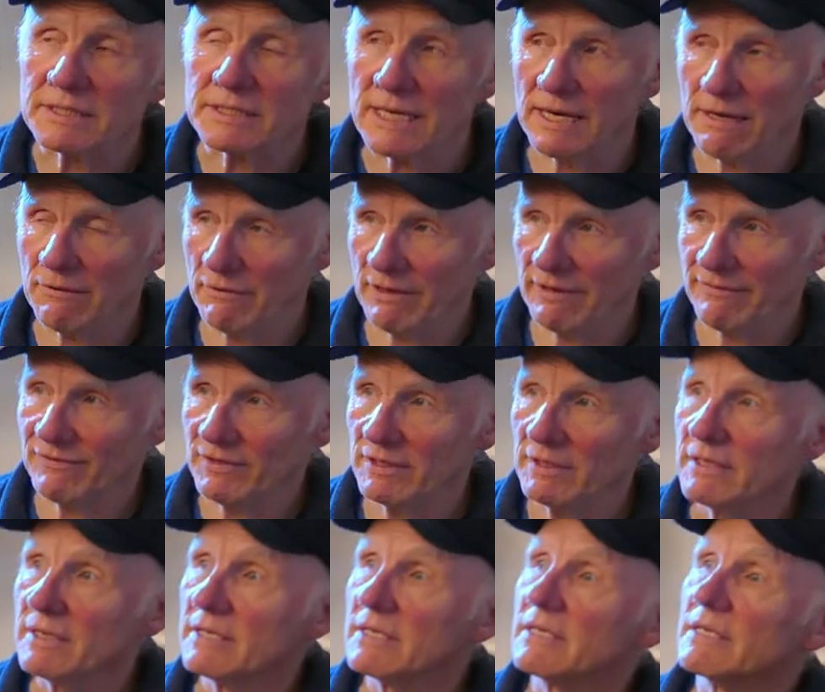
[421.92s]
however,
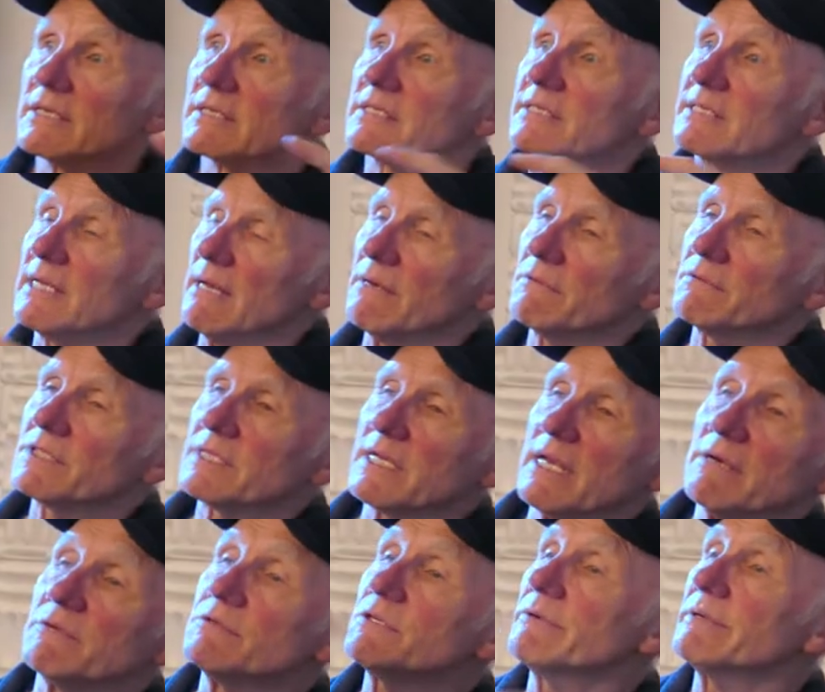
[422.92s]
sounds
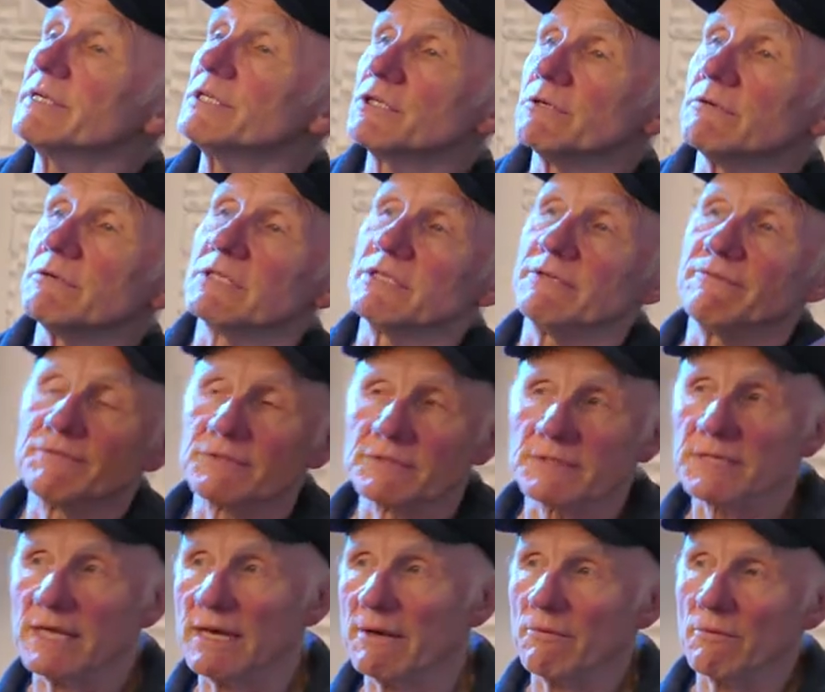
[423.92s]
counterintuitive to
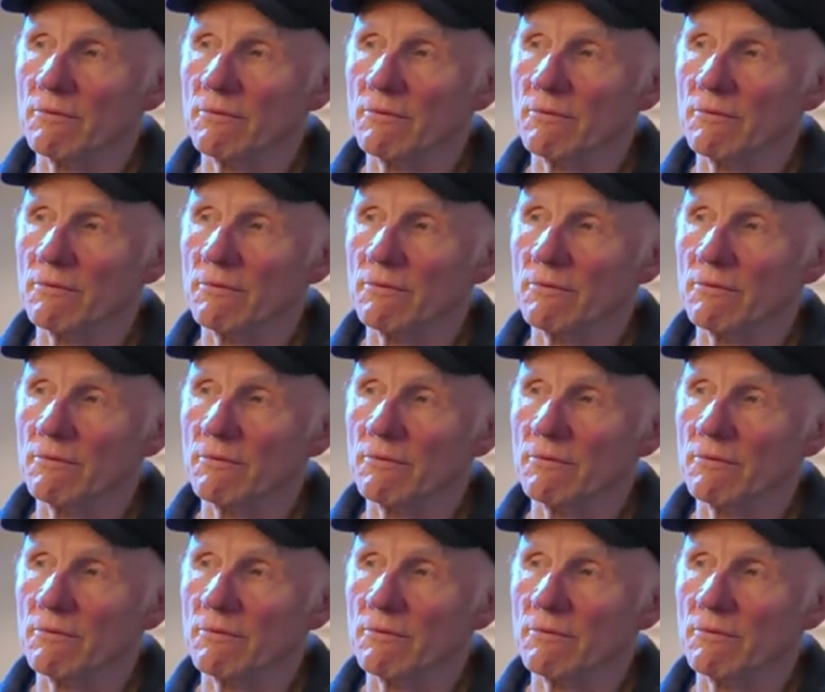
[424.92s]
that